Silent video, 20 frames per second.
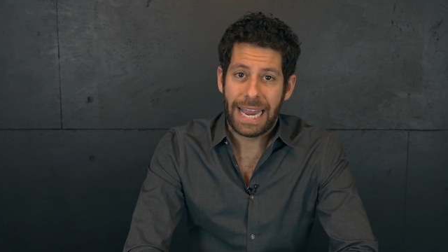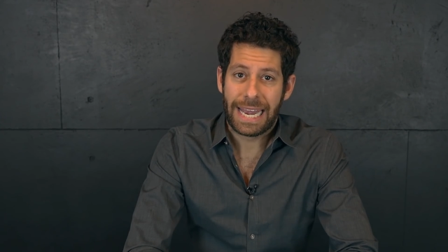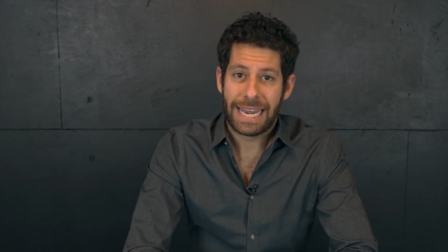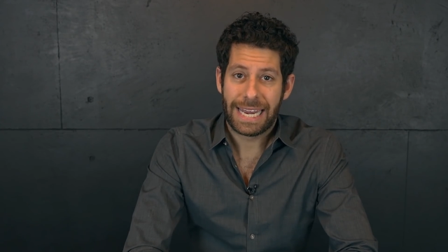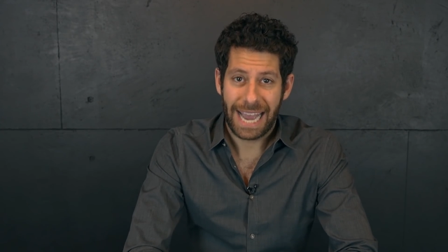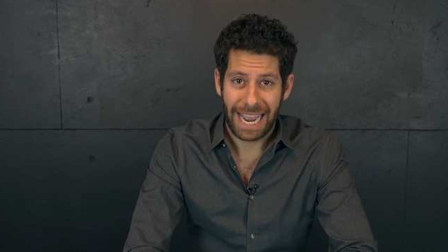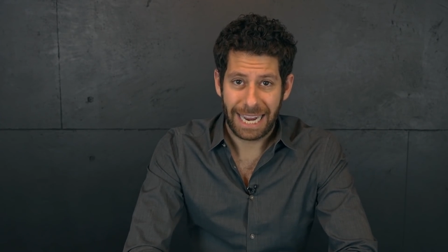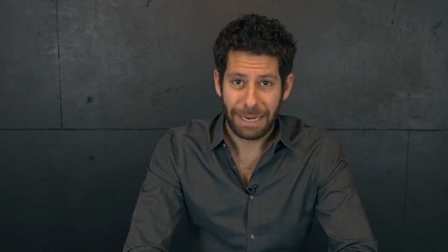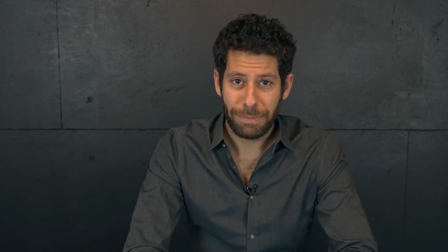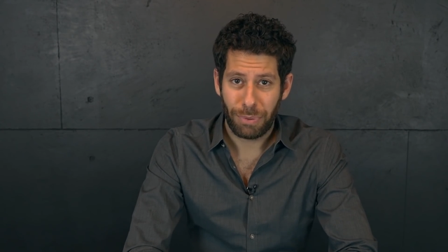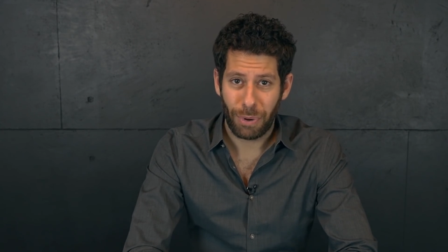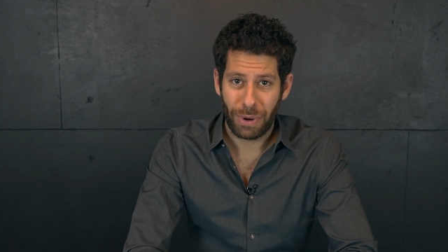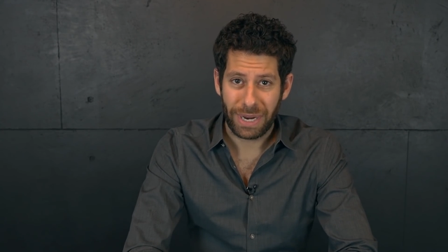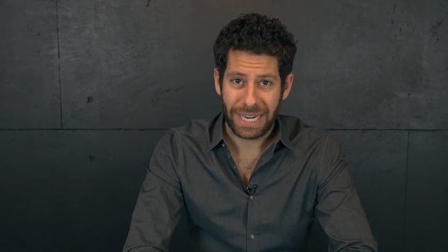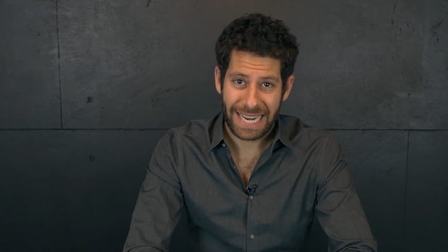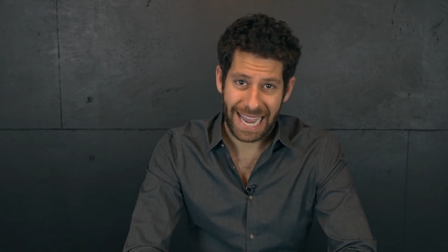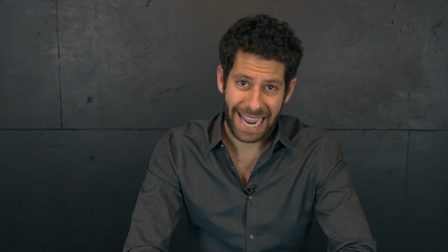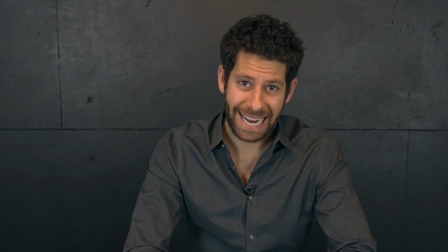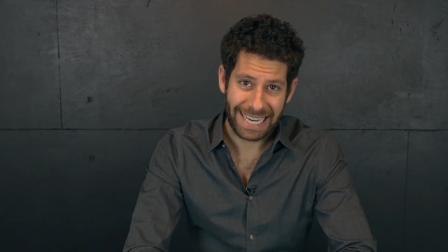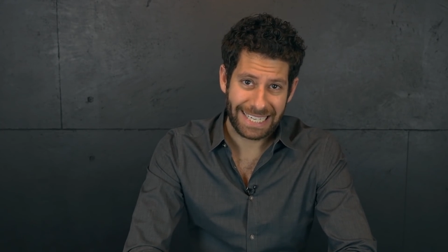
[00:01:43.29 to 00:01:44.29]

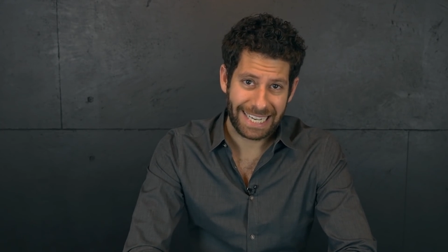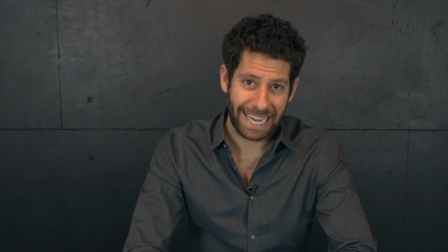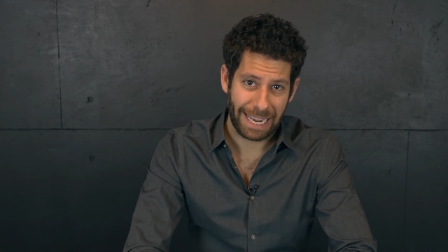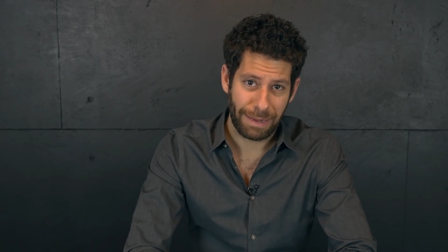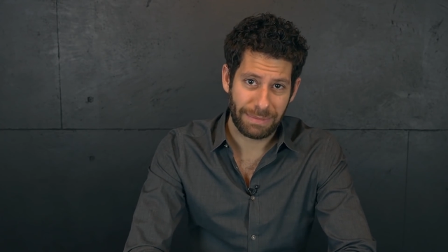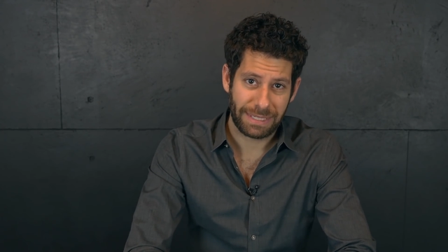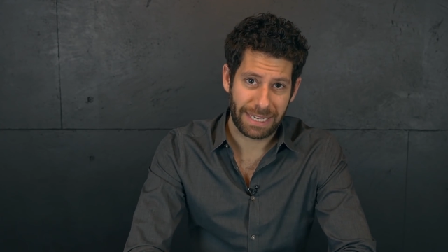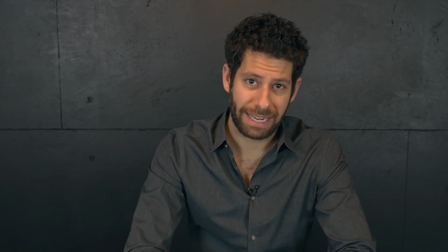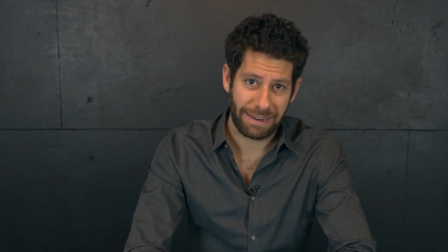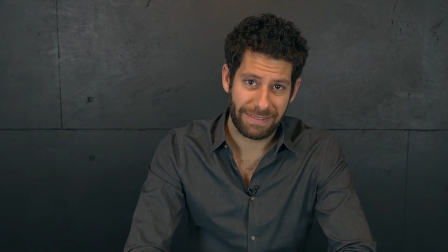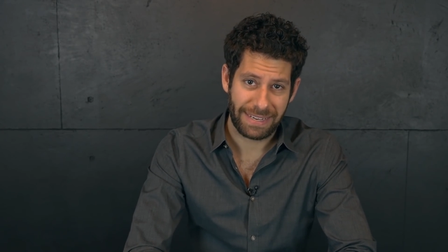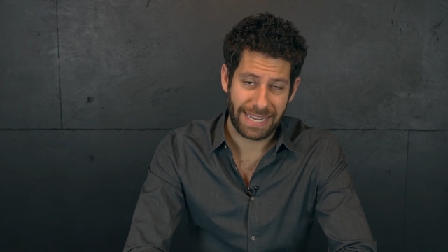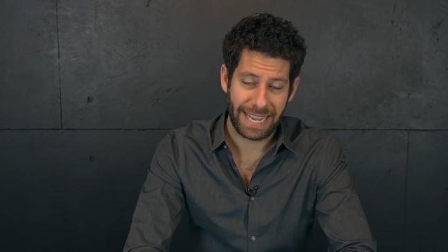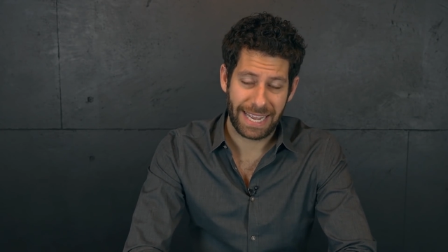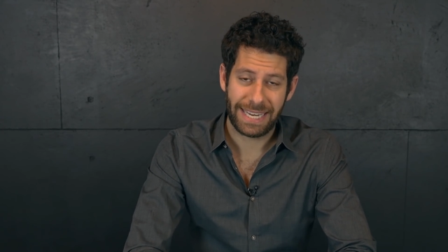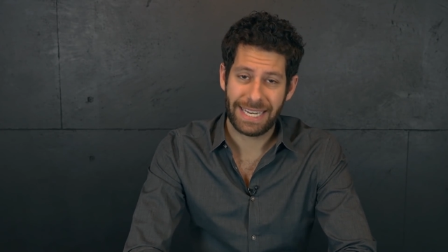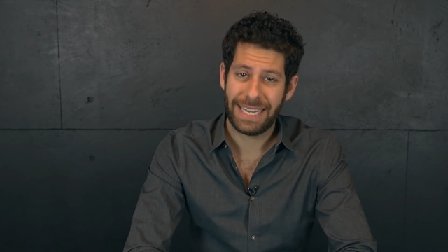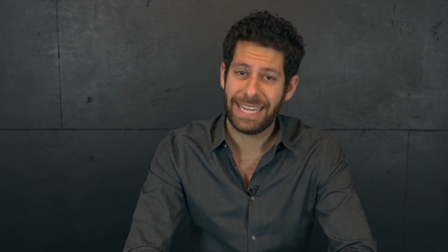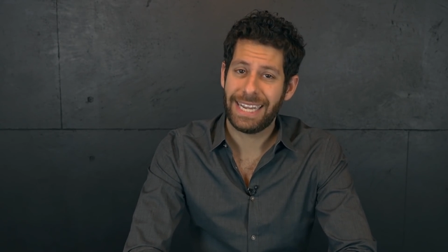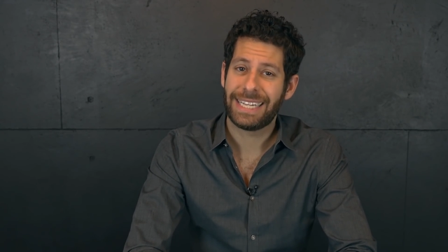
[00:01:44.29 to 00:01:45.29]
9.9 times out of
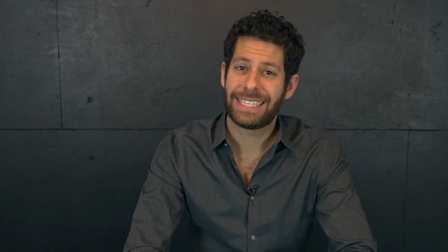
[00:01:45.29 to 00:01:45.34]
10,